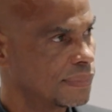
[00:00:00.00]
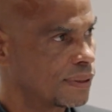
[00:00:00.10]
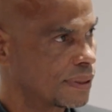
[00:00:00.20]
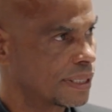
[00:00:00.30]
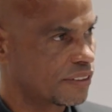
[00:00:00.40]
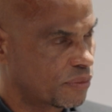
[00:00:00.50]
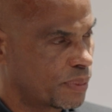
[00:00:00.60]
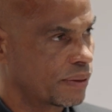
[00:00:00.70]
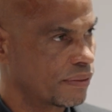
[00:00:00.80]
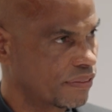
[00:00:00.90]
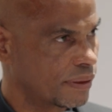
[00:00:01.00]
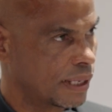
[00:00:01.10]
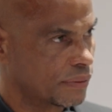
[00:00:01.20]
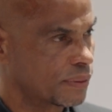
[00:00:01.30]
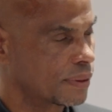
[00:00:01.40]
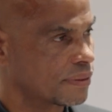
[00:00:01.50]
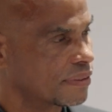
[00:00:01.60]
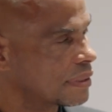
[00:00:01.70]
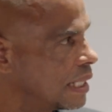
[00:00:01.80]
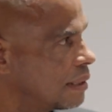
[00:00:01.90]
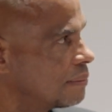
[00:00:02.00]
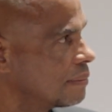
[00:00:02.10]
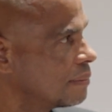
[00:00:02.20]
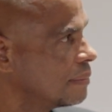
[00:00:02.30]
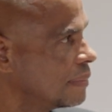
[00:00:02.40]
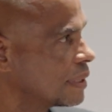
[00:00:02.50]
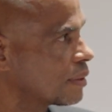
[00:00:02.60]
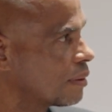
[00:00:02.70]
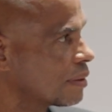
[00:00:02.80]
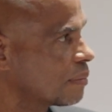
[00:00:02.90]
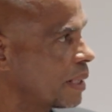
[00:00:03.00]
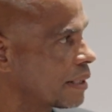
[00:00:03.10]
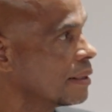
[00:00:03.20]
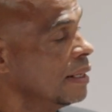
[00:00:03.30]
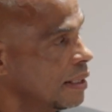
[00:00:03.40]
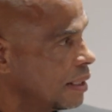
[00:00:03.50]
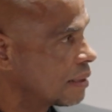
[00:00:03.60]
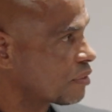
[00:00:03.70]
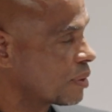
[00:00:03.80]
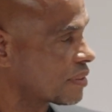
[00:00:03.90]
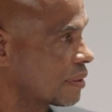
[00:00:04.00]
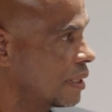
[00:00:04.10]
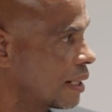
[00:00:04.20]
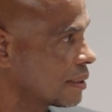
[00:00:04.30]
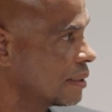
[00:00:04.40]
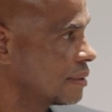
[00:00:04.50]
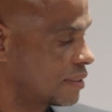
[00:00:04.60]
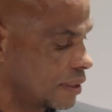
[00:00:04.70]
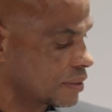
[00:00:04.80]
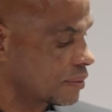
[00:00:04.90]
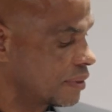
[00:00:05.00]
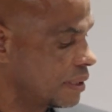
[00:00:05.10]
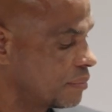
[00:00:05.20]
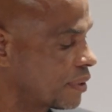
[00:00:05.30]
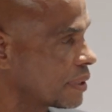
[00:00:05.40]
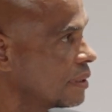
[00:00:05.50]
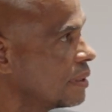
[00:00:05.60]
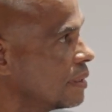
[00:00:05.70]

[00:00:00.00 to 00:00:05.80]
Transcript: or experience the outdoors, all the better. And of course, the garden is also very important.